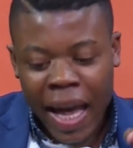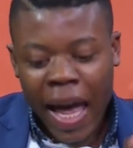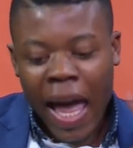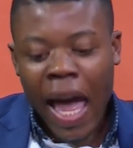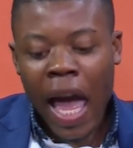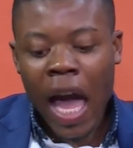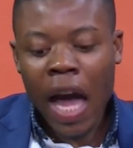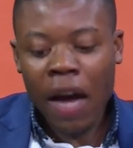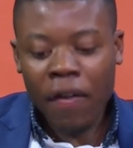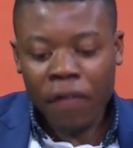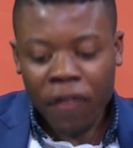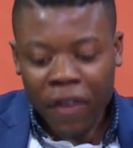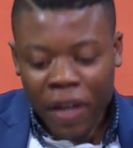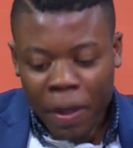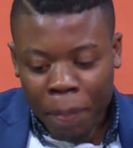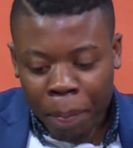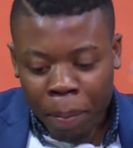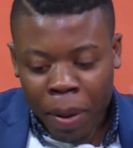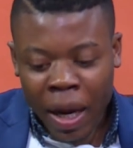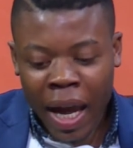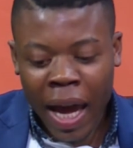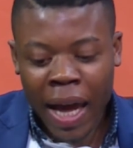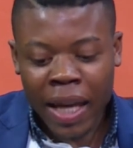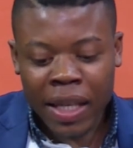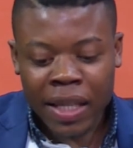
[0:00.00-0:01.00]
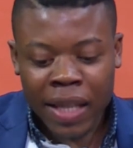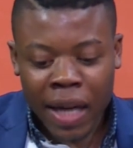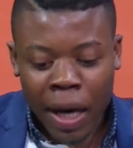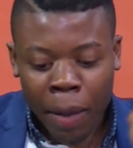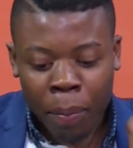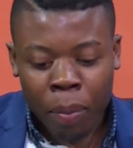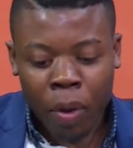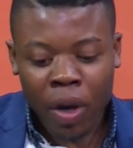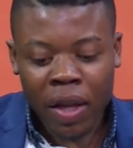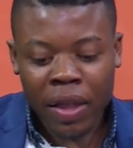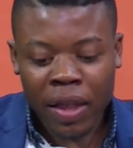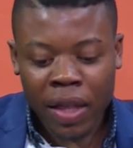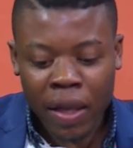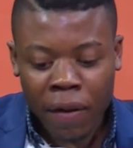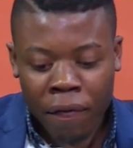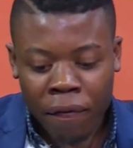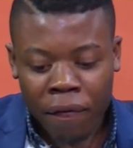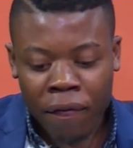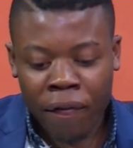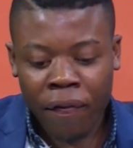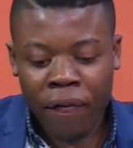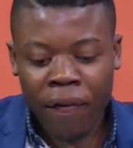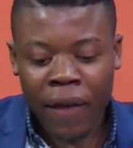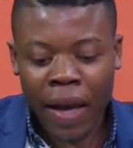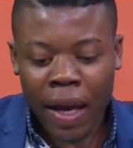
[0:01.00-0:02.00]
every blight upon
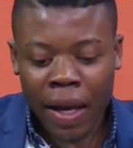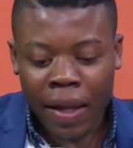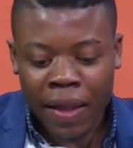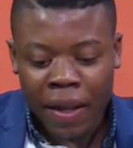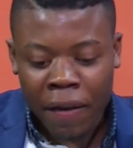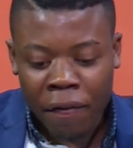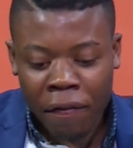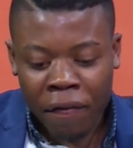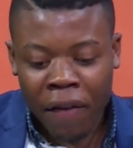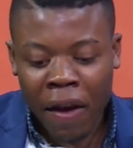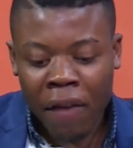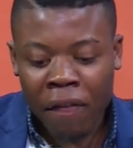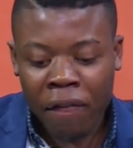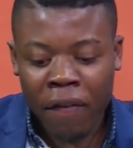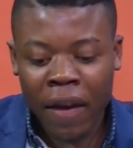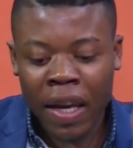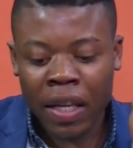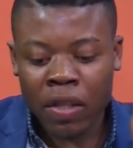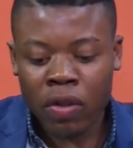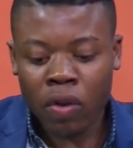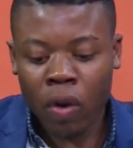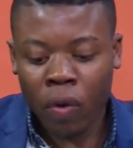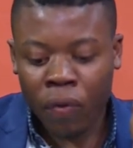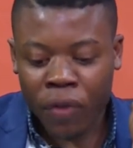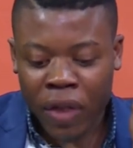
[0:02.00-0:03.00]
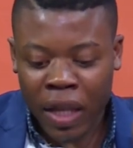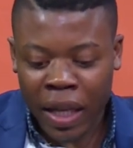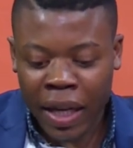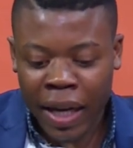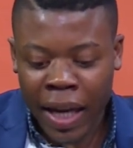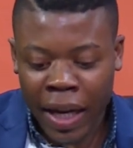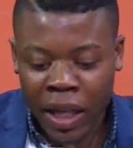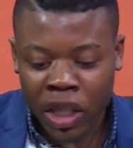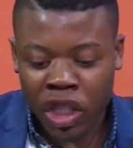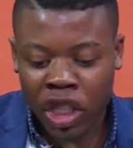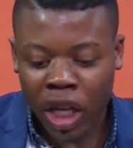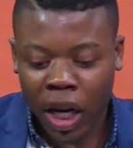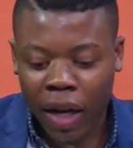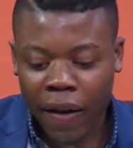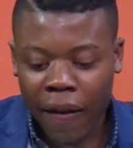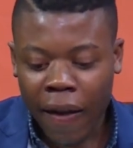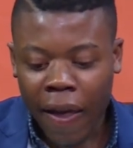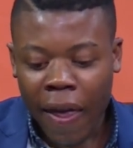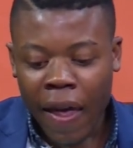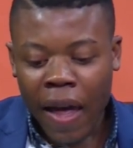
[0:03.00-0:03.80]
the fair face of the nature,